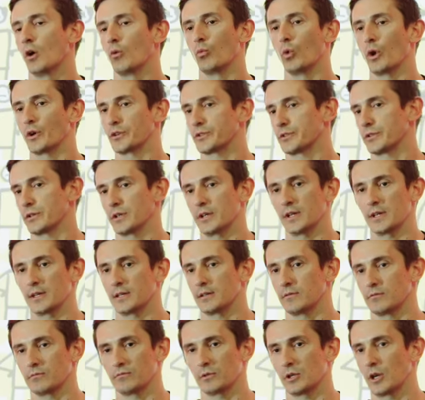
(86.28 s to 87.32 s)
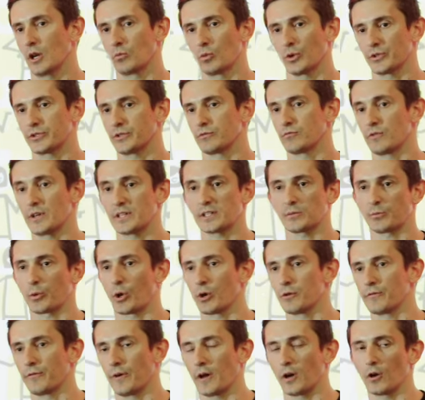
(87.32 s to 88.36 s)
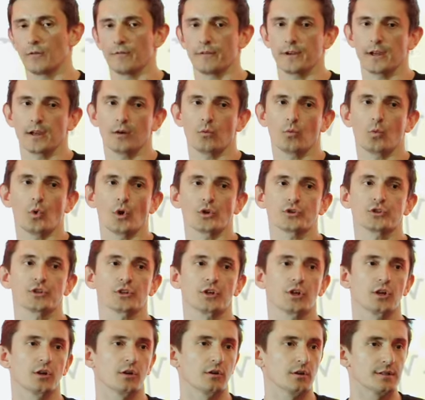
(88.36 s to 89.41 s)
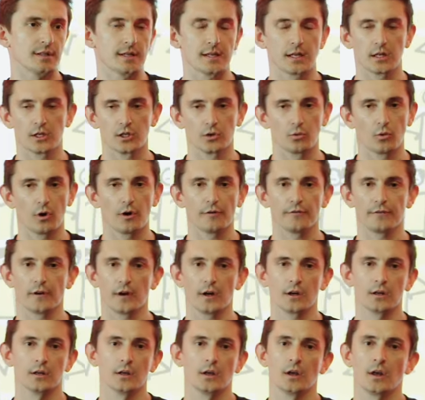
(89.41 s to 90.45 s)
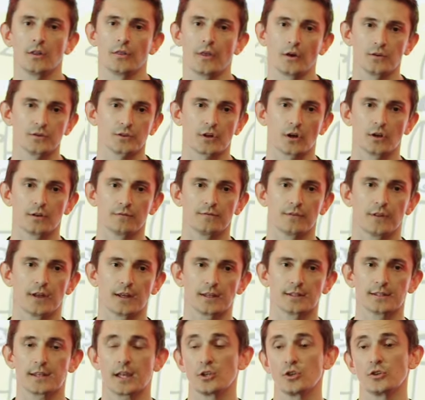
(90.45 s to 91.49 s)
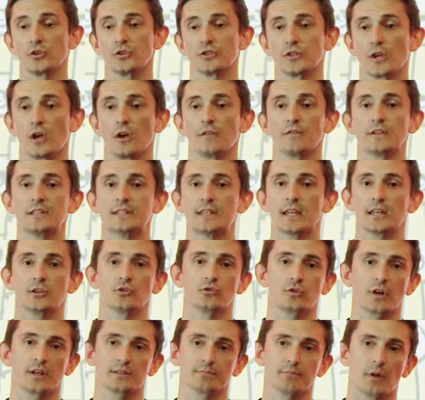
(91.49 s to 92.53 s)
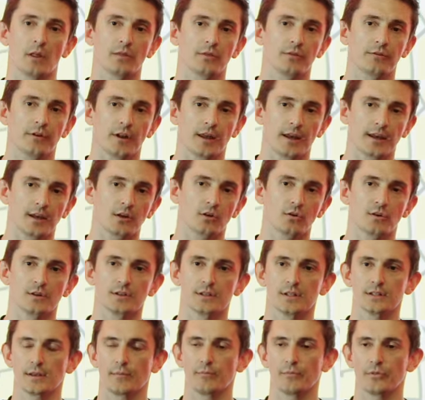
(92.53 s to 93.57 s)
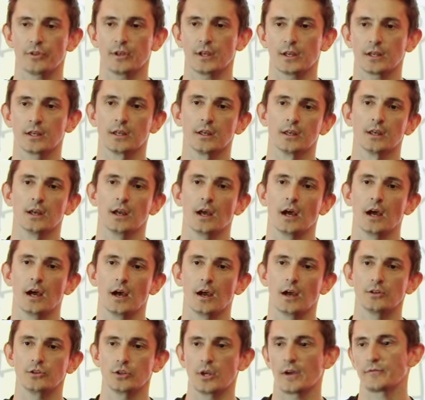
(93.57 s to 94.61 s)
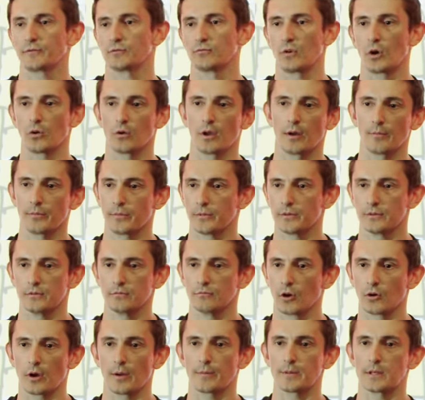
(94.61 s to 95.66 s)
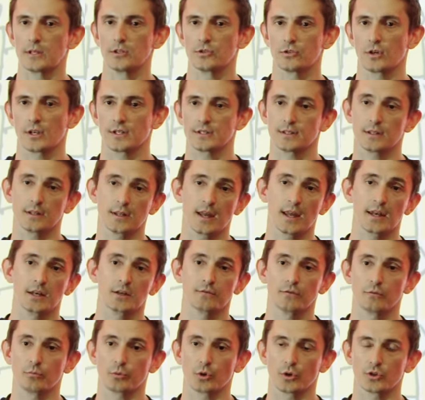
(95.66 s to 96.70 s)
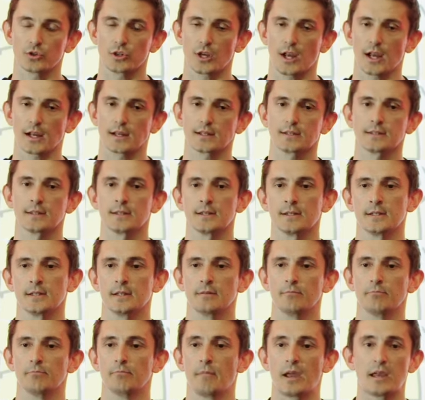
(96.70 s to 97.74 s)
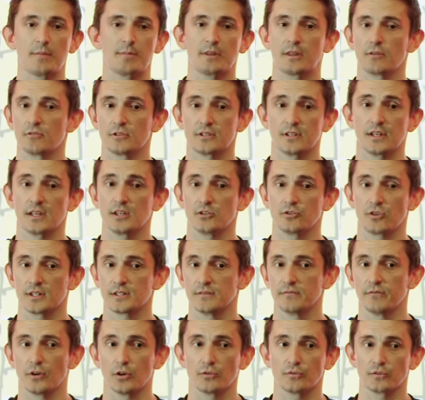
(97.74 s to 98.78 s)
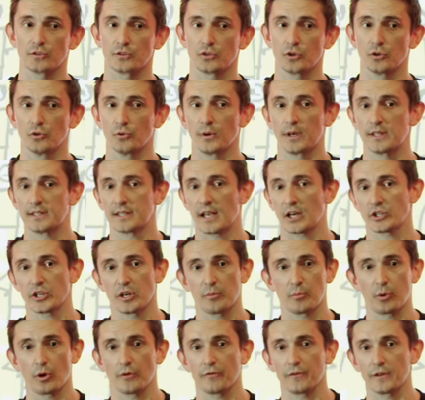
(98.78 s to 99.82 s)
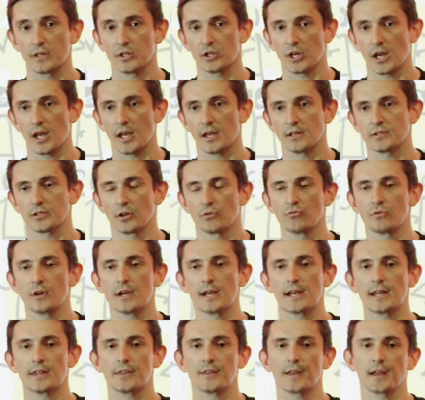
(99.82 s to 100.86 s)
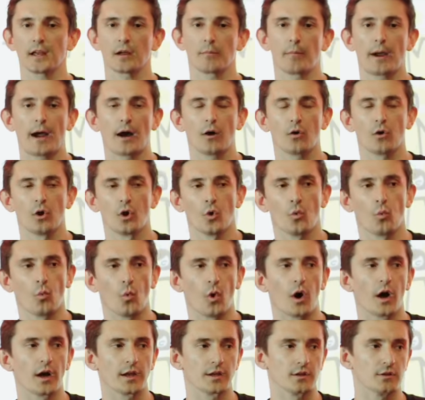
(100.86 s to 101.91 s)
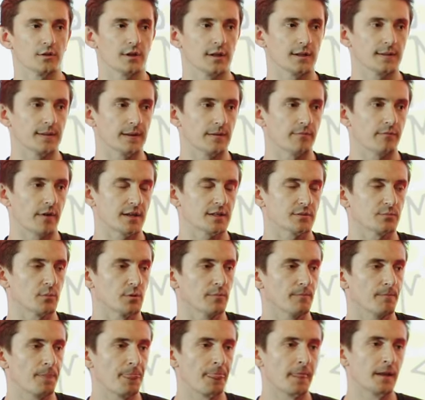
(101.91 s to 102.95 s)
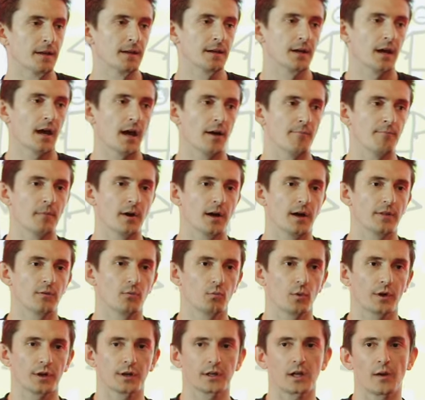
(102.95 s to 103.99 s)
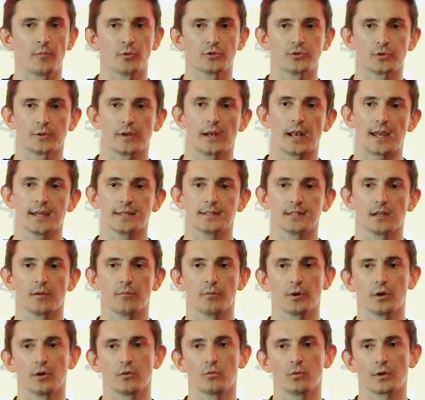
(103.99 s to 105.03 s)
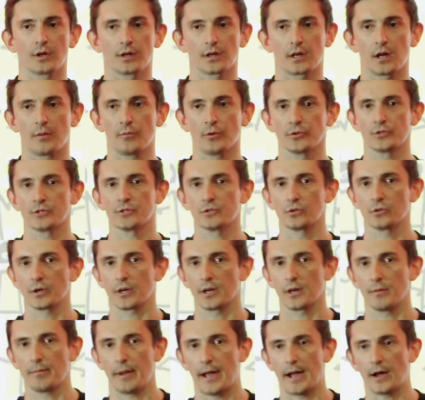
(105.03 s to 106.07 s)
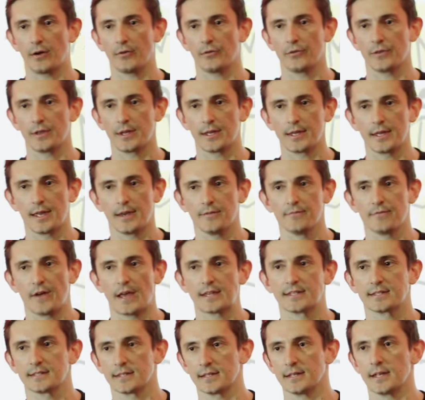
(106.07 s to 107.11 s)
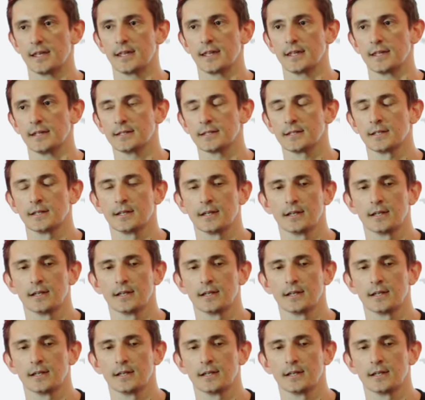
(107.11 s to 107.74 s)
What's the, you know, what's the risk profile of it? What security can you offer? Those kind of things. Can you service interest monthly, or is it something, do you have to roll up the interest to the end of the project? Maybe there isn't interest involved at all when it's actually a profit share. So really think about why you need the investment. We're going to come on to it later, but we're going to come on to talking about the investor need.